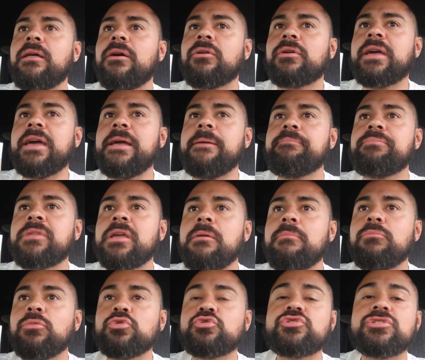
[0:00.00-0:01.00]
Okay?
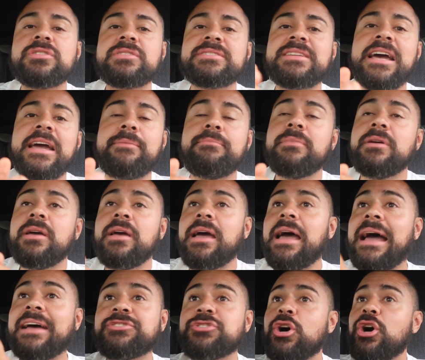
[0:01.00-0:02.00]
Most of the time,
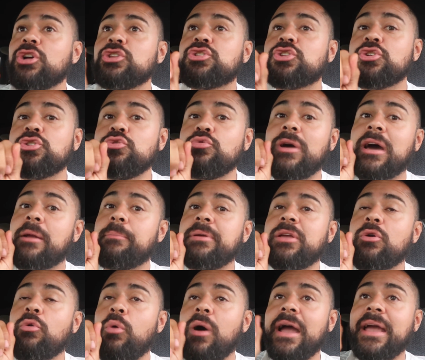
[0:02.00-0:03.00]
as a hunter, you got to be
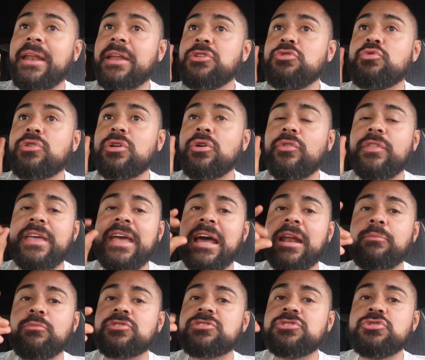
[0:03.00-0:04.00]
quiet and you kill the
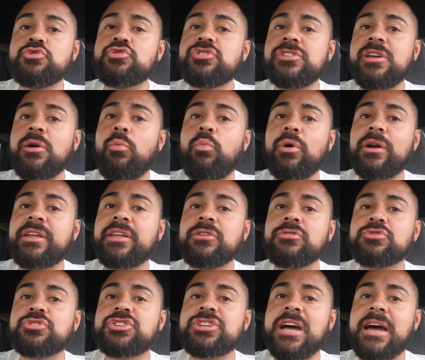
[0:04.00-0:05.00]
animal. It's usually a
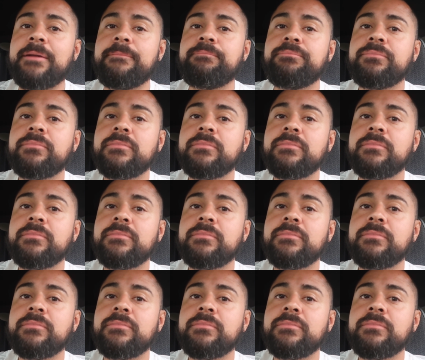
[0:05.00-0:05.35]
one-kill shot.